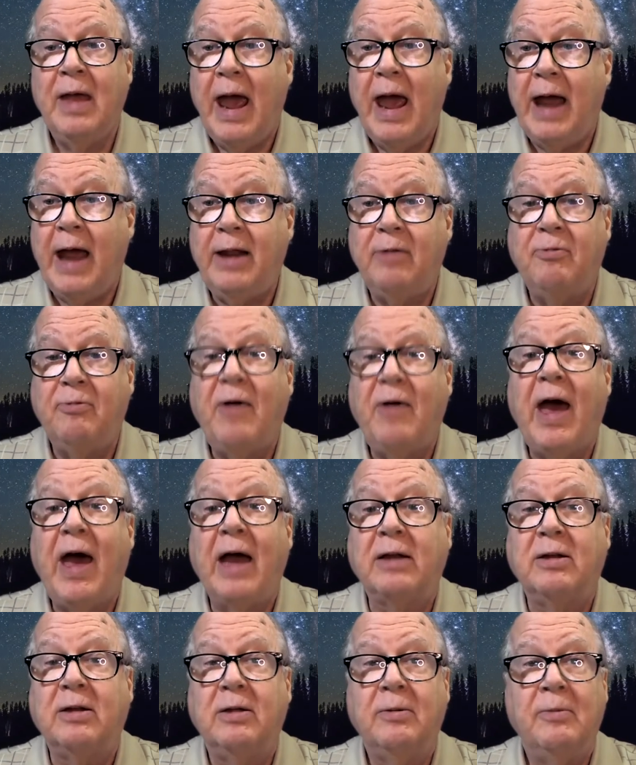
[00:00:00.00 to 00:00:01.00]
And in
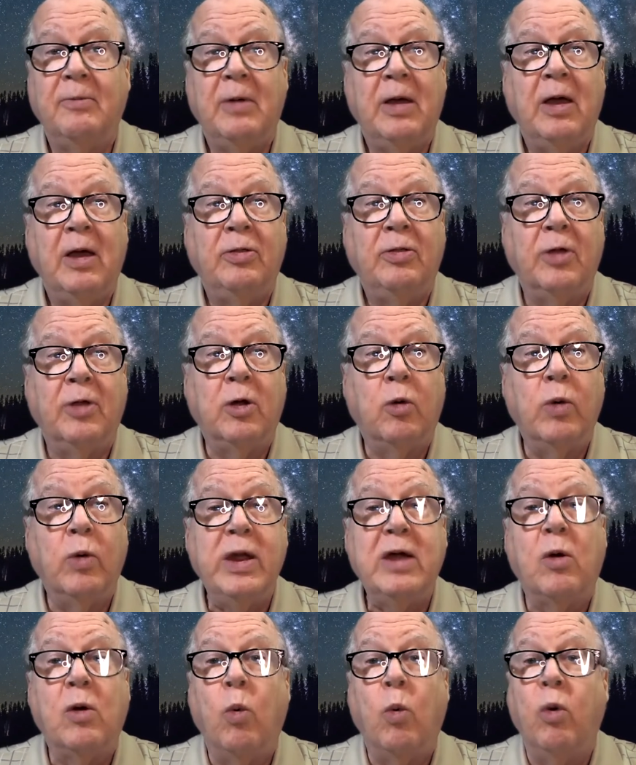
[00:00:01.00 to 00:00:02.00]
fact, the
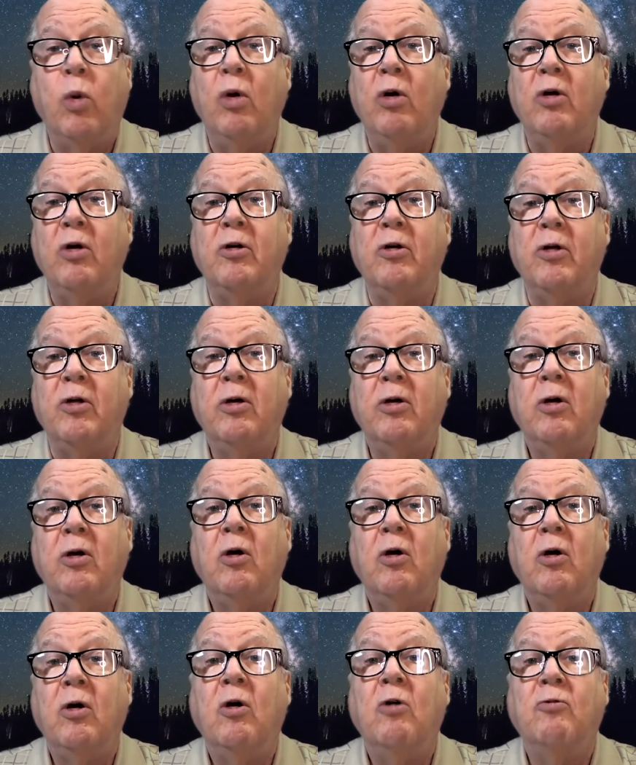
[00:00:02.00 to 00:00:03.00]
Greek word
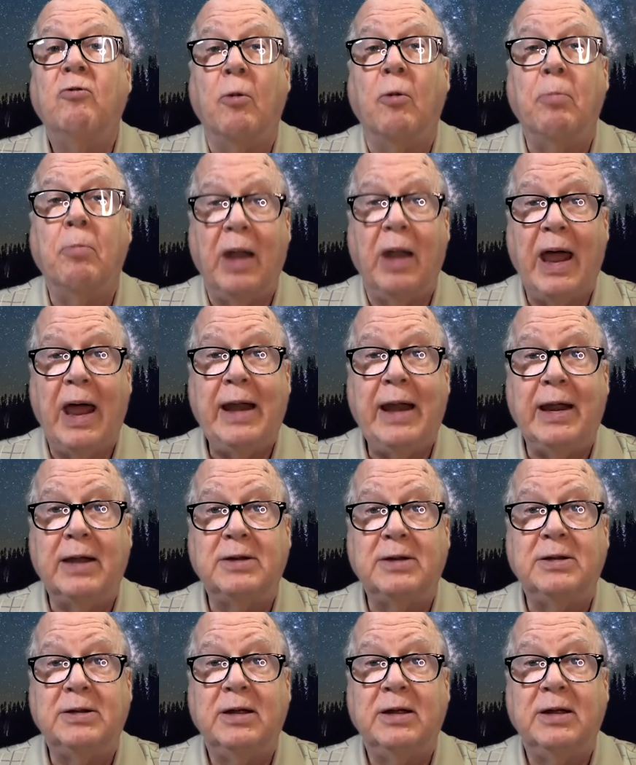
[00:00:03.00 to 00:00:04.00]
for planet,